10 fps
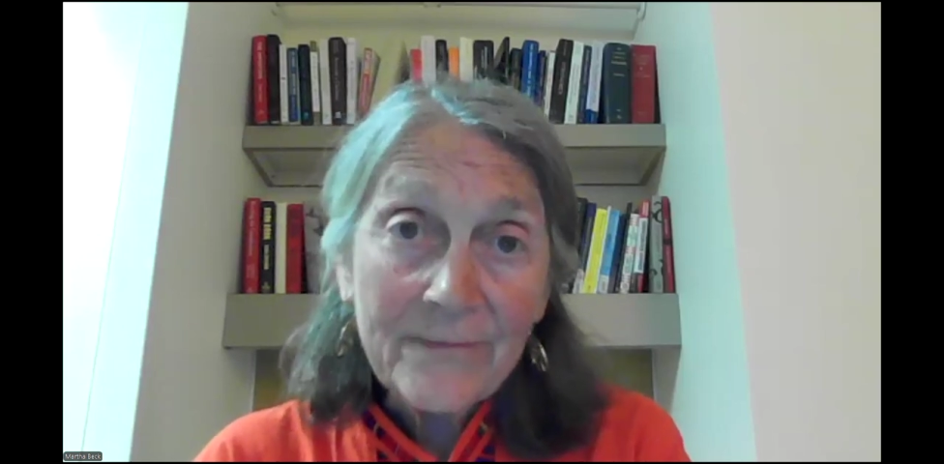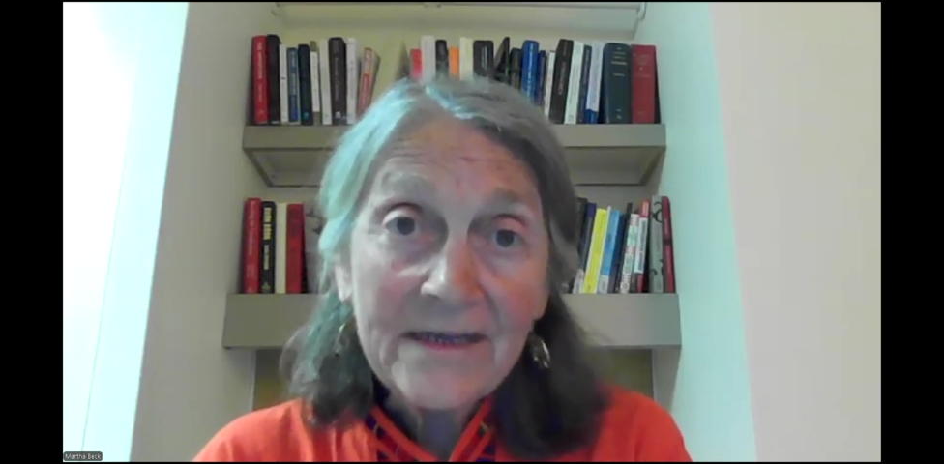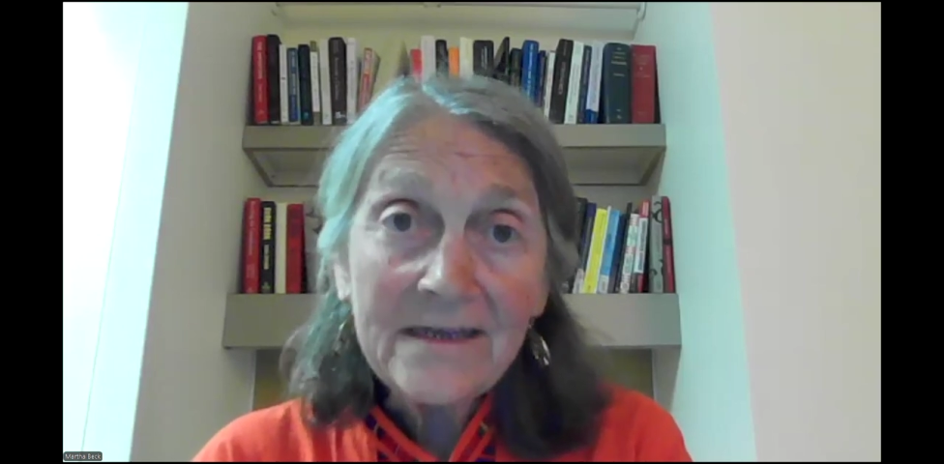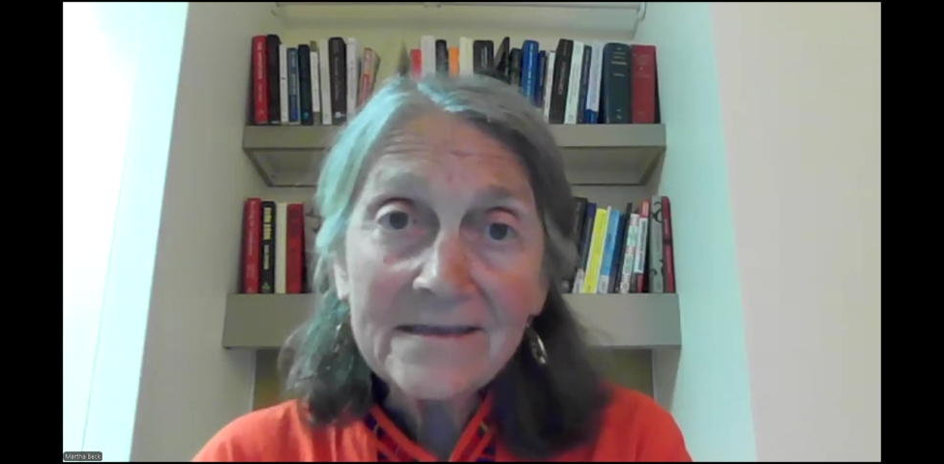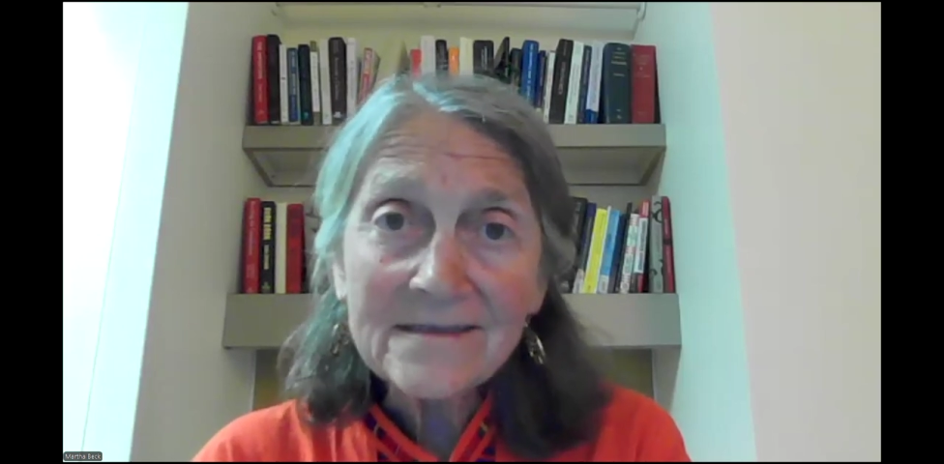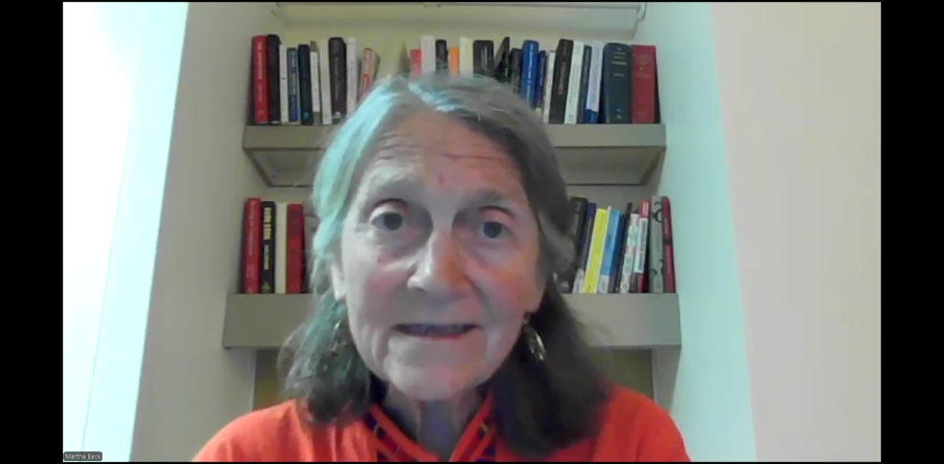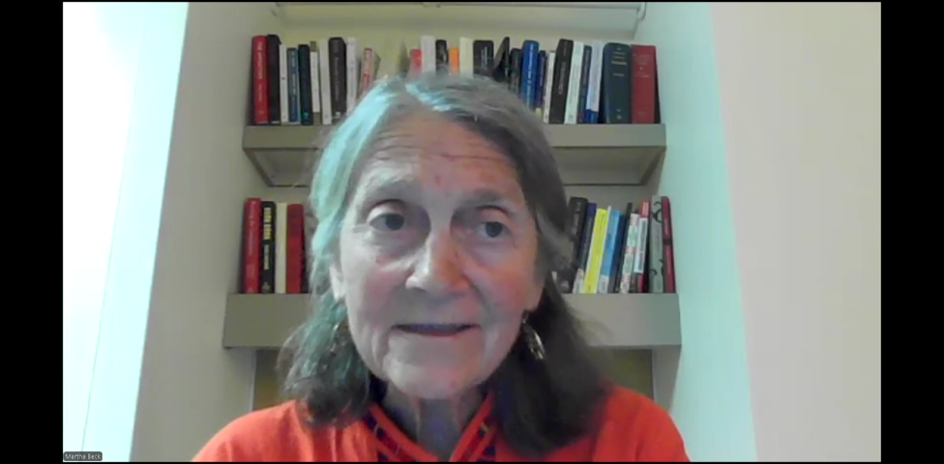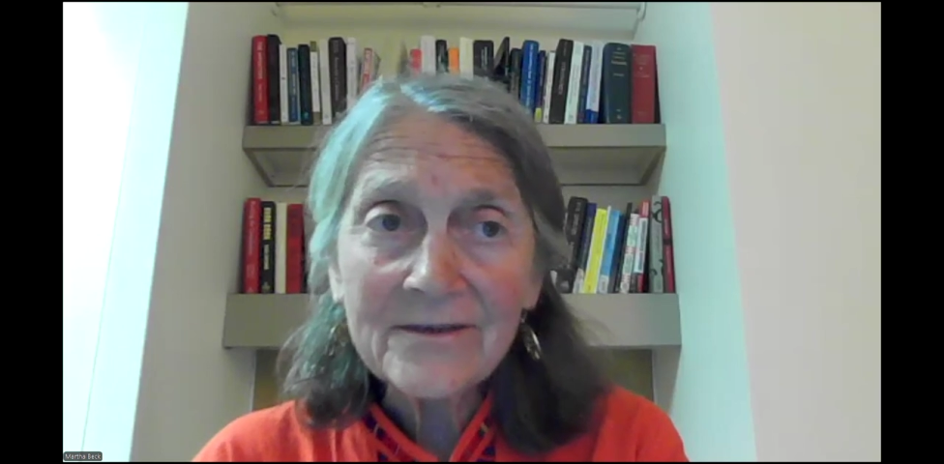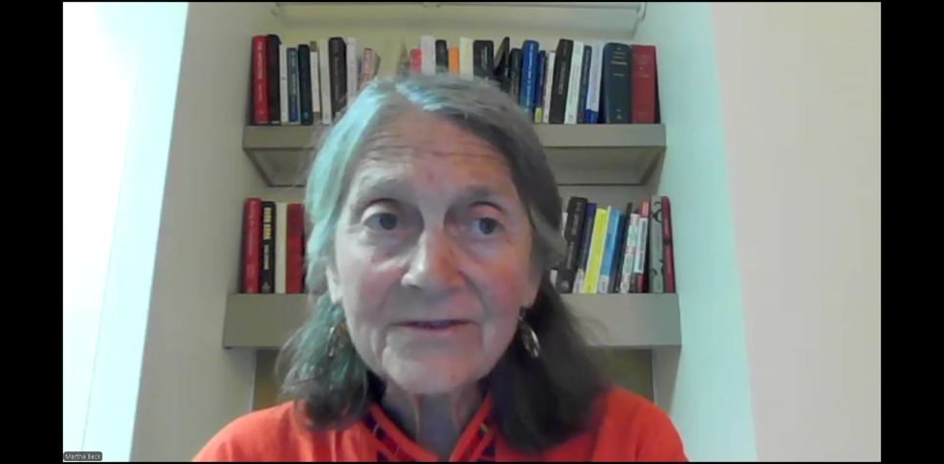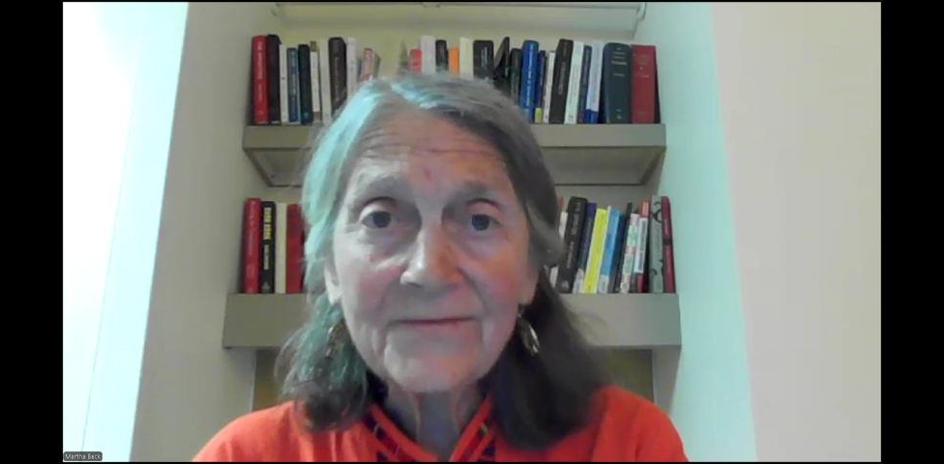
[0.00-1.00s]
means
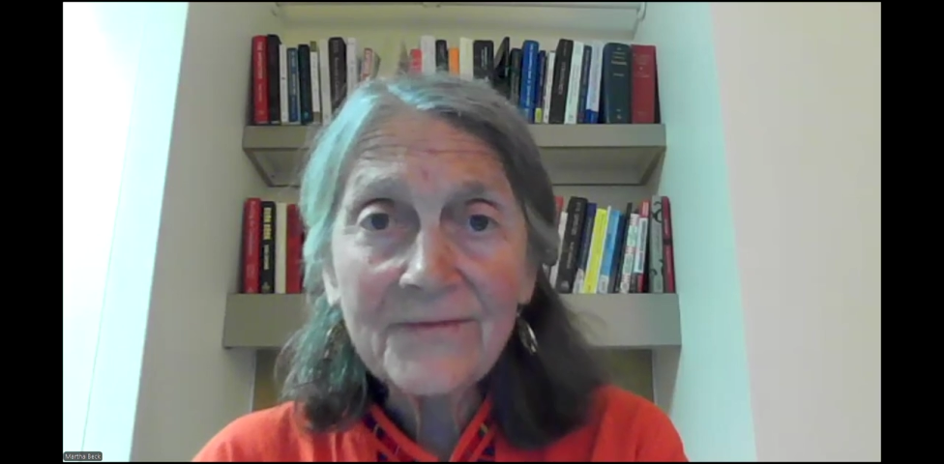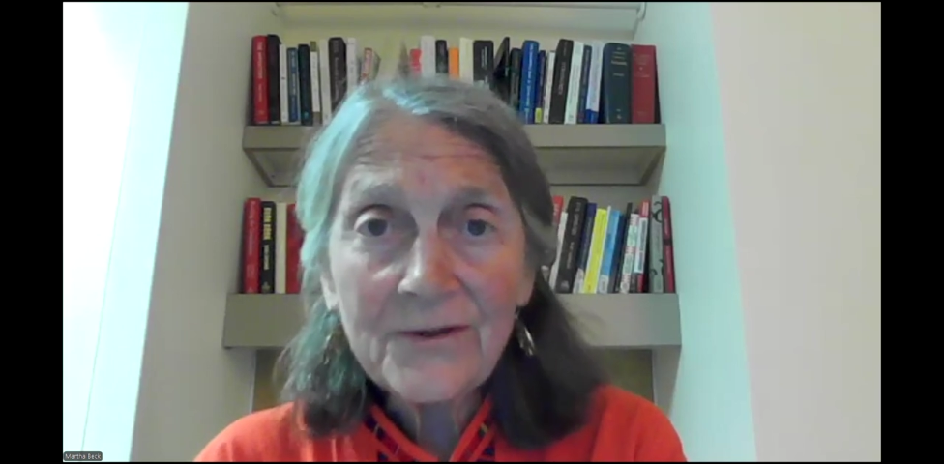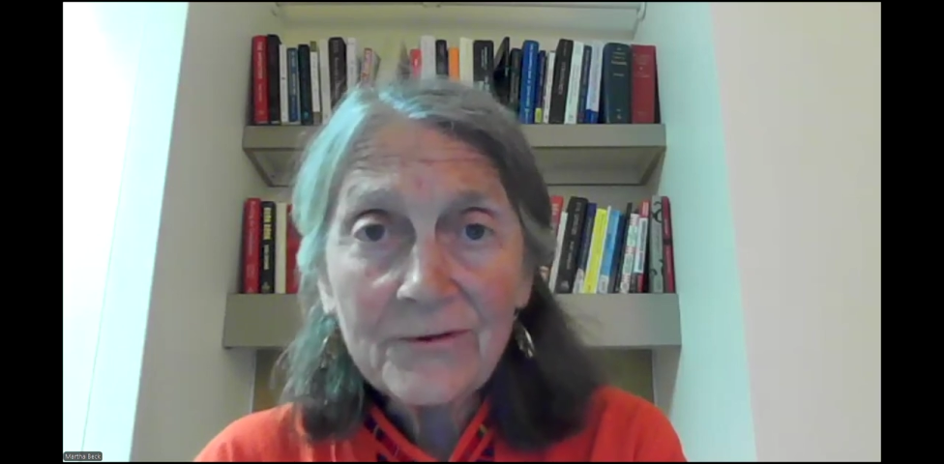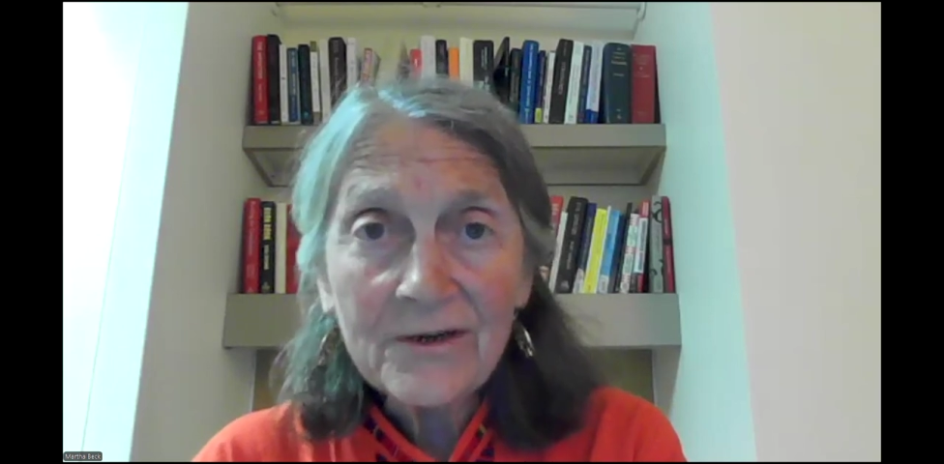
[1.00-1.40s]
that there's few